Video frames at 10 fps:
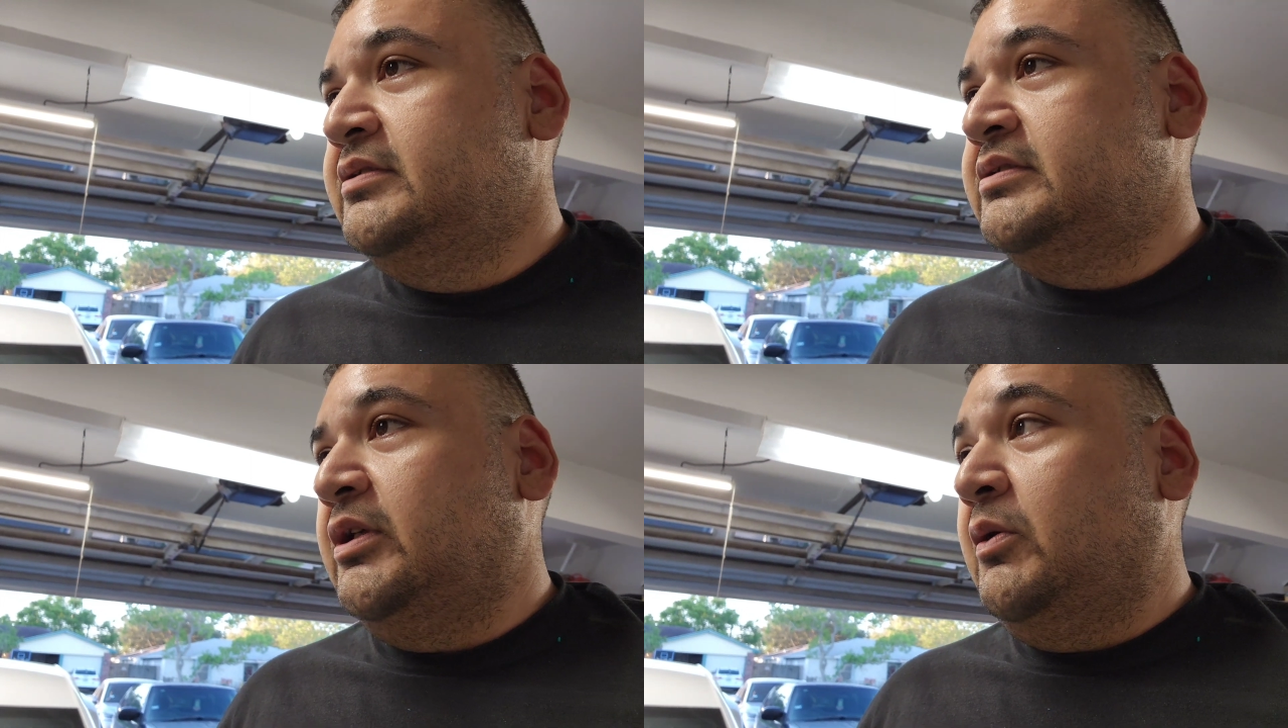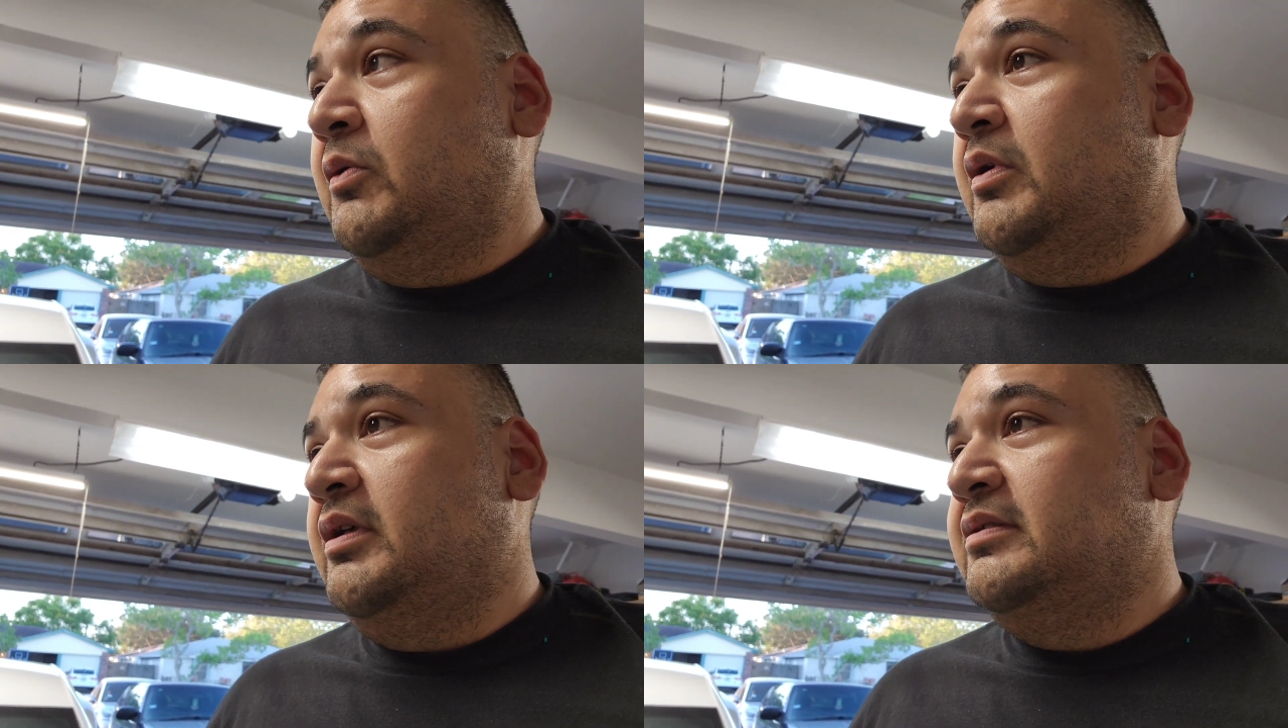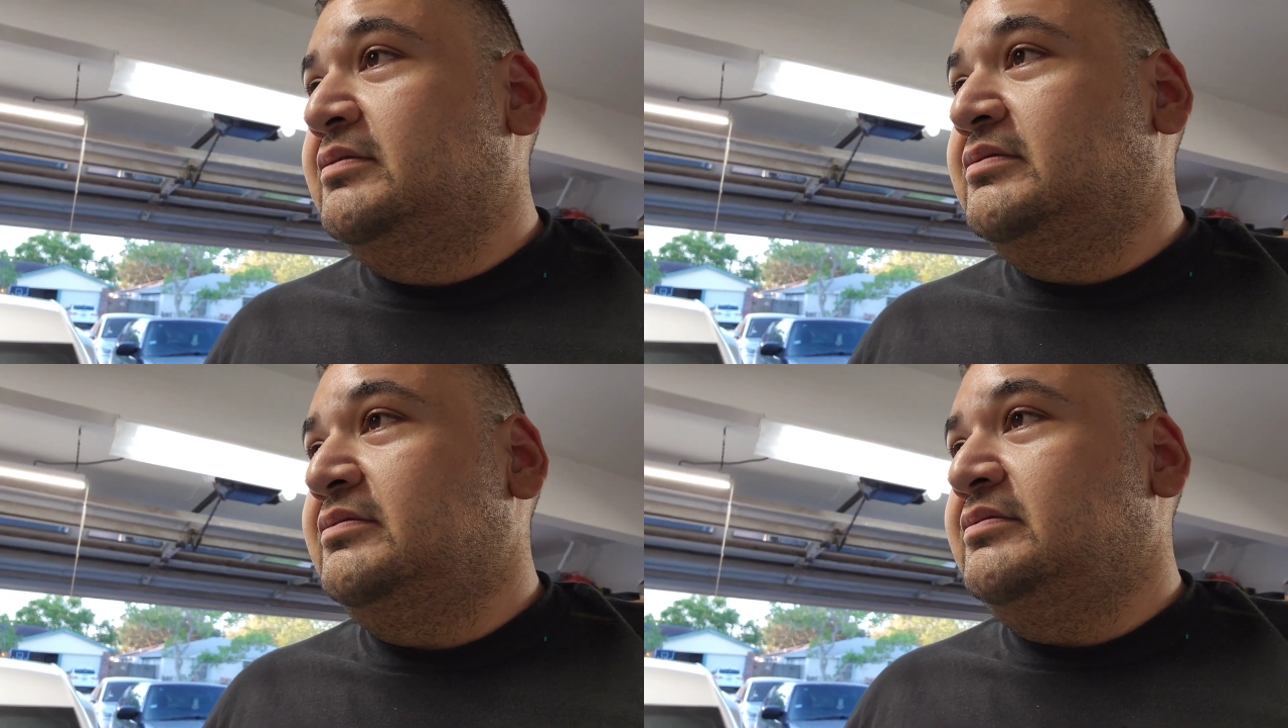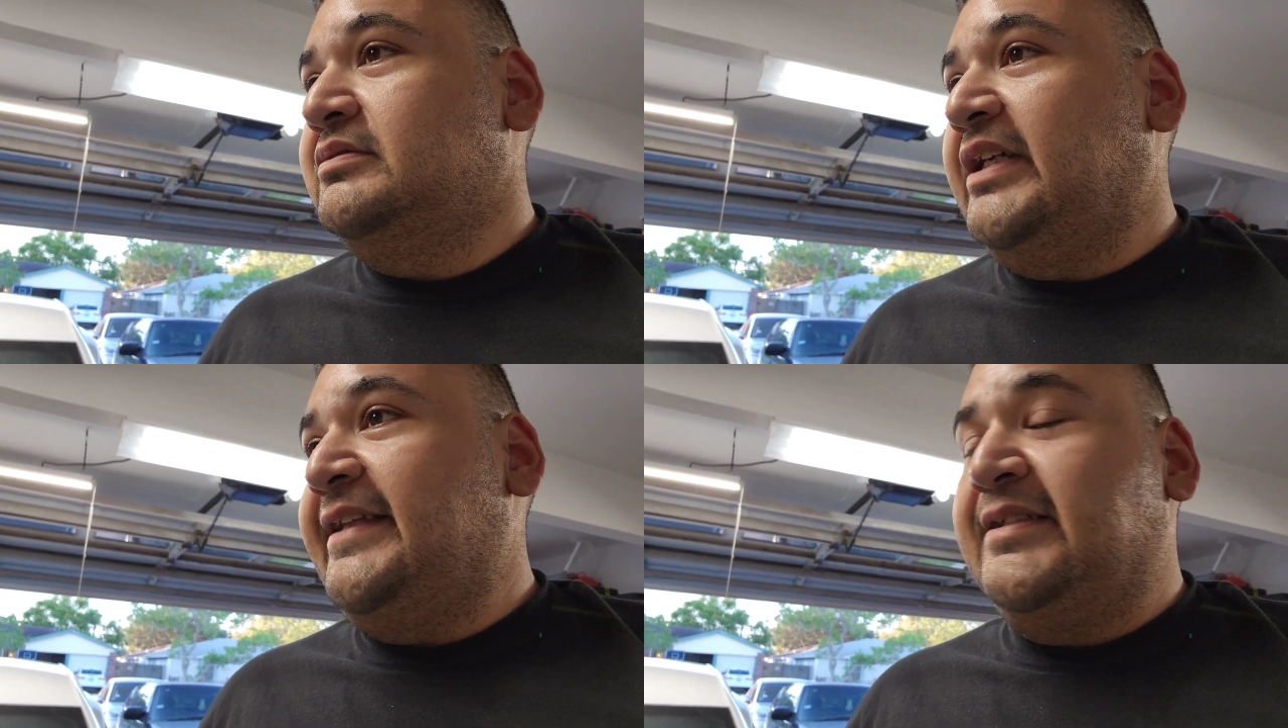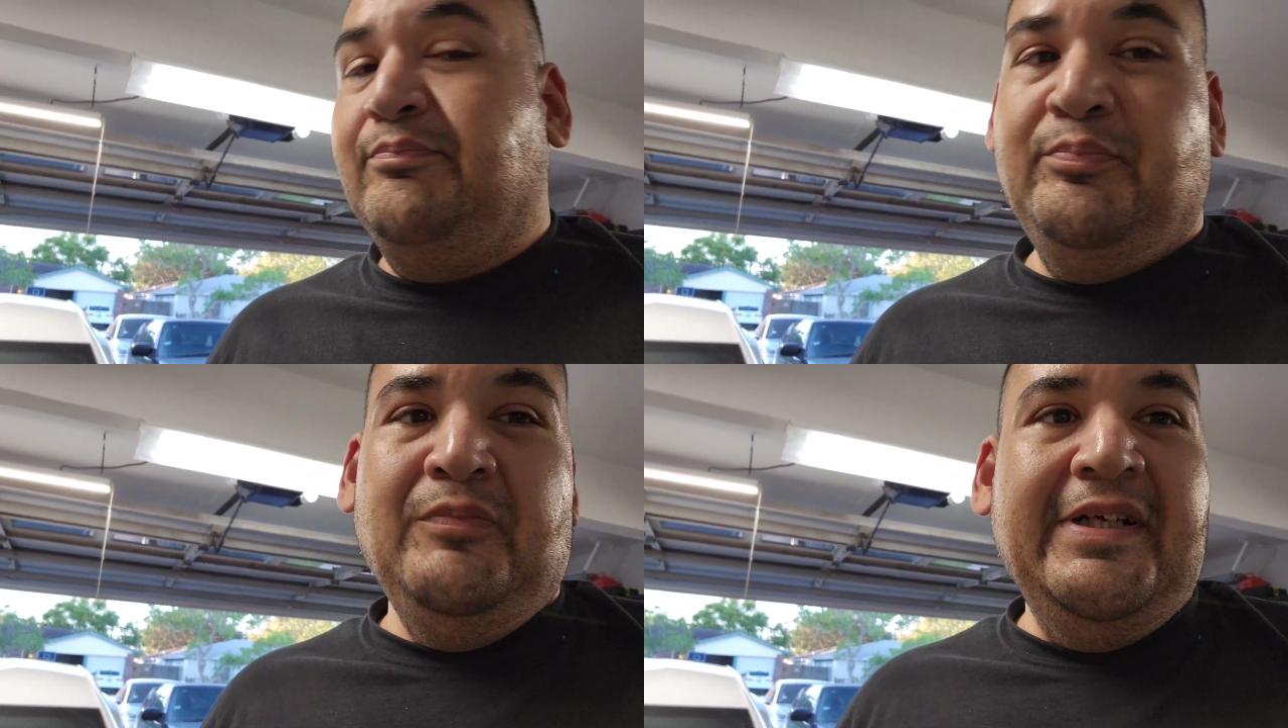So it's
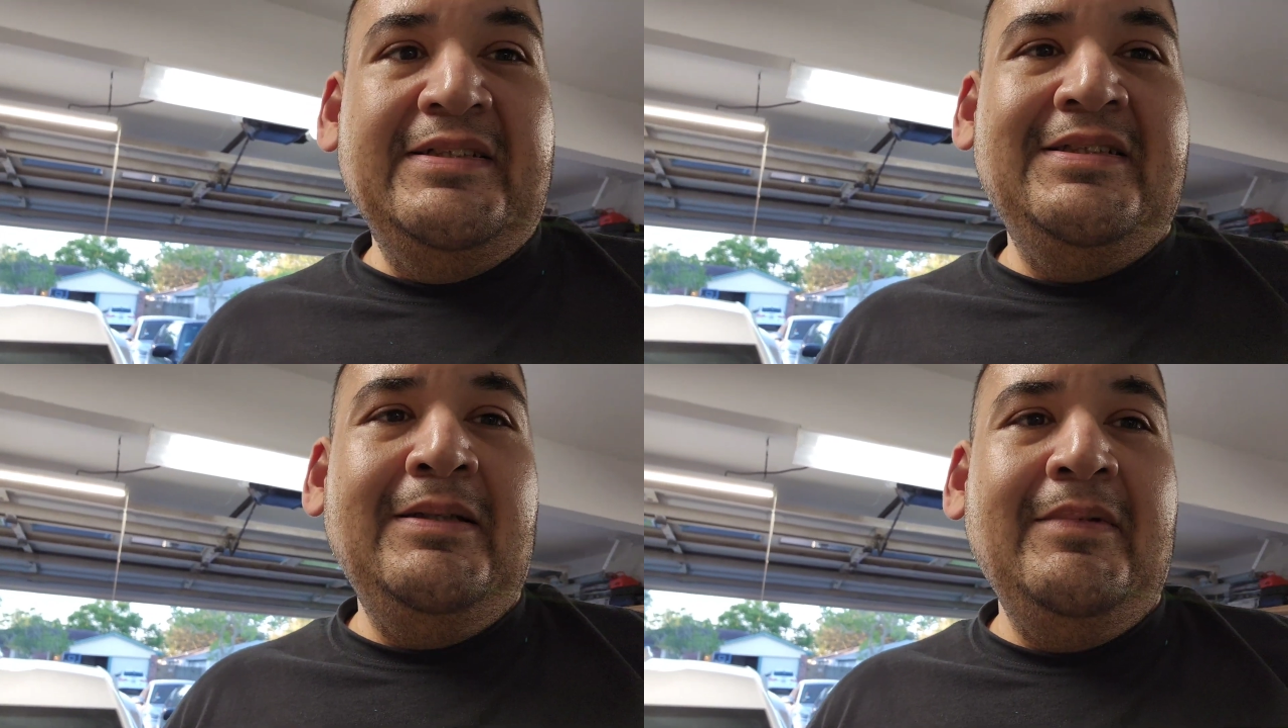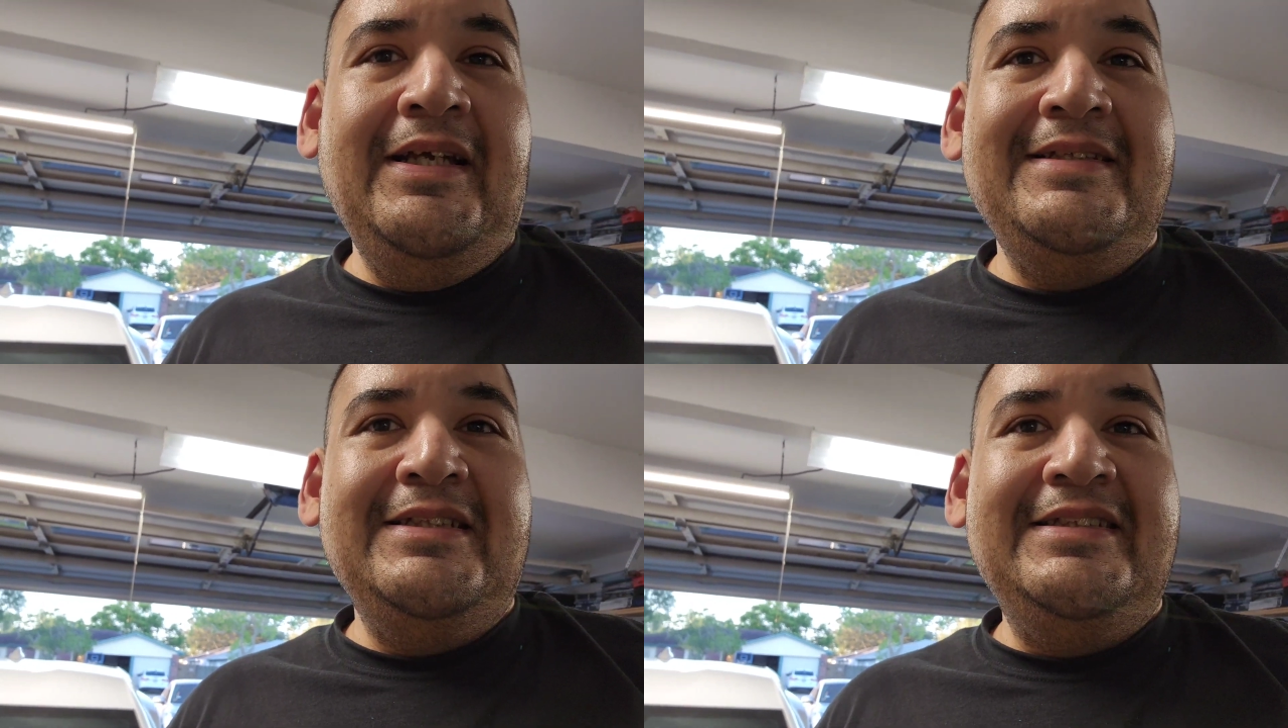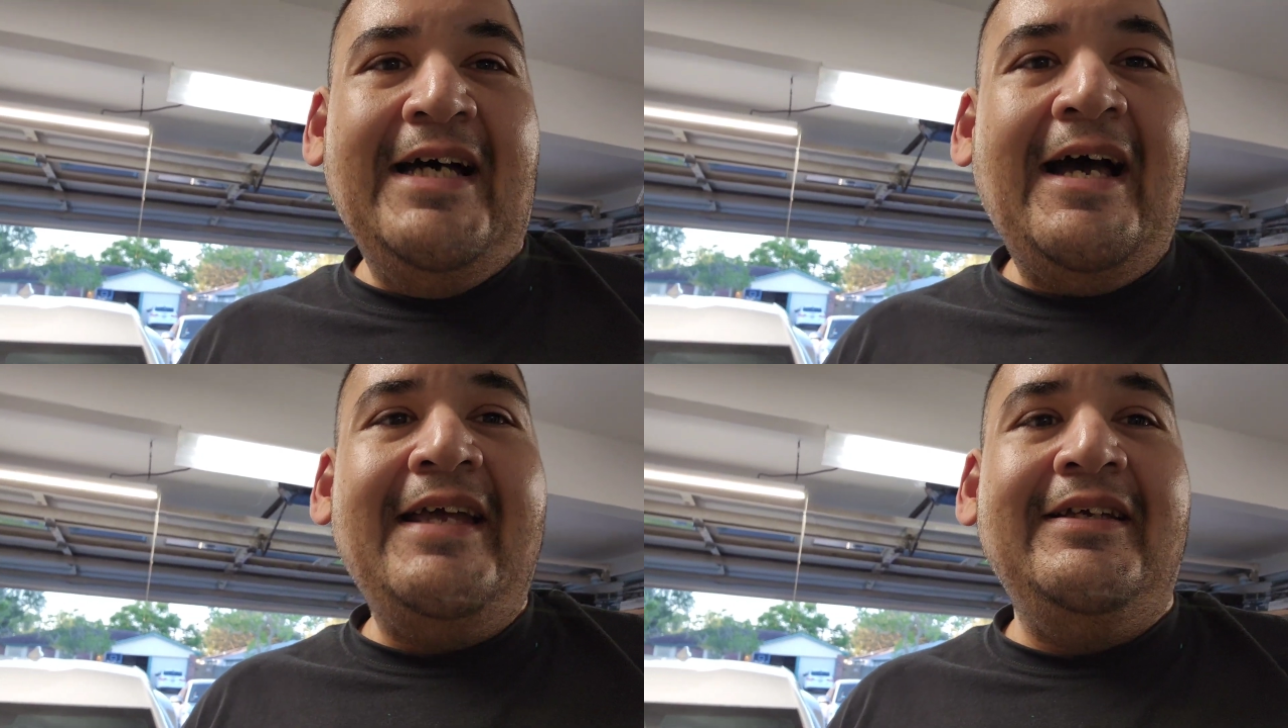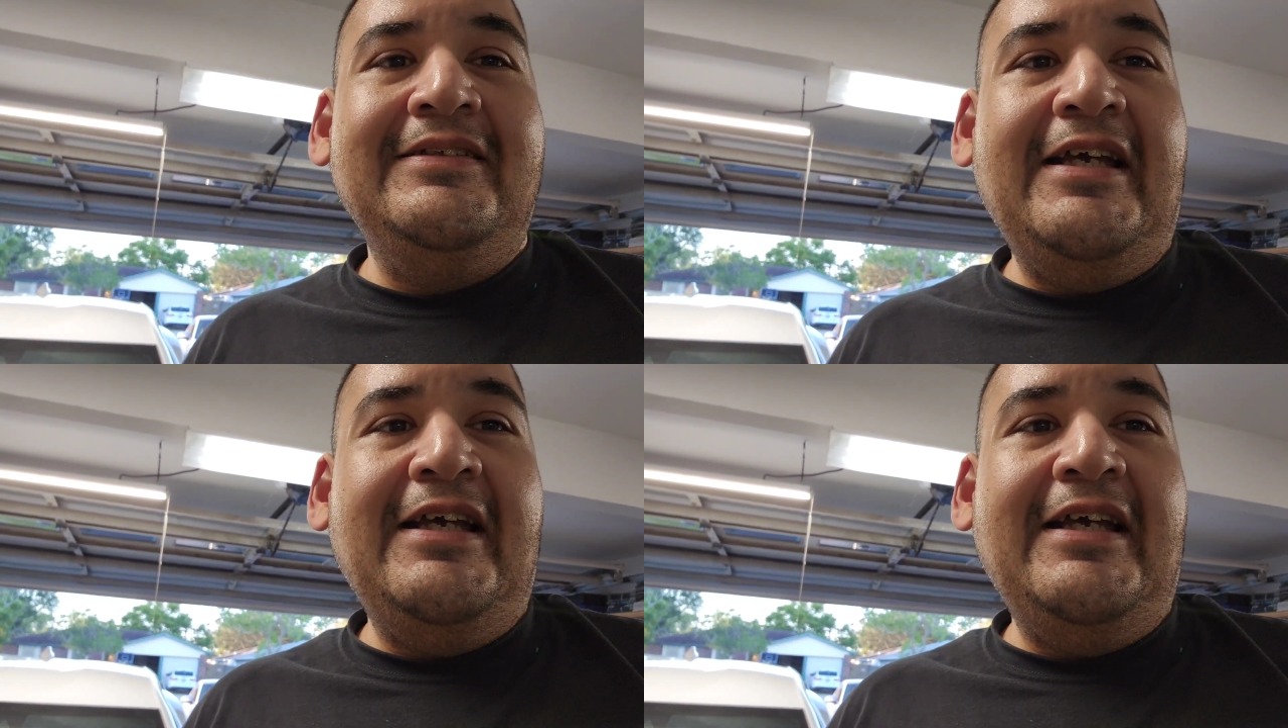tight.